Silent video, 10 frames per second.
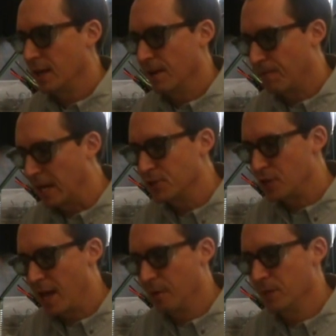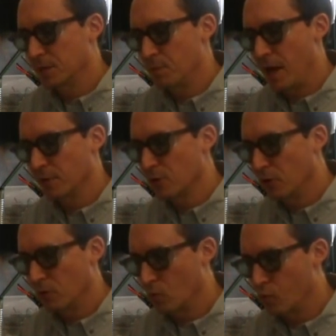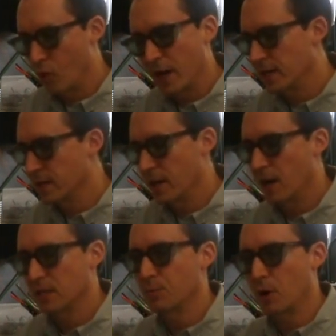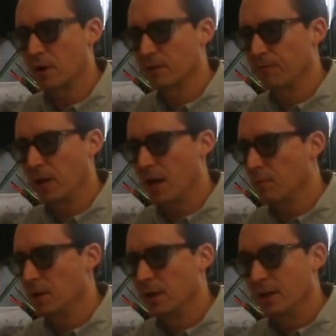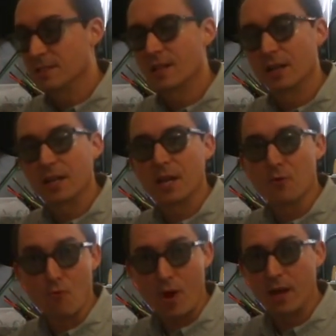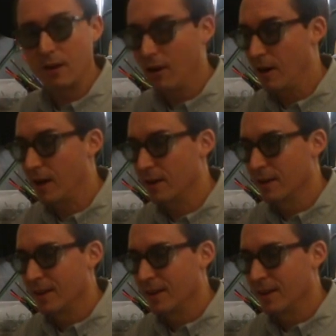If I jam this mandrel right into the hottest part of the flame, it's going to get red hot,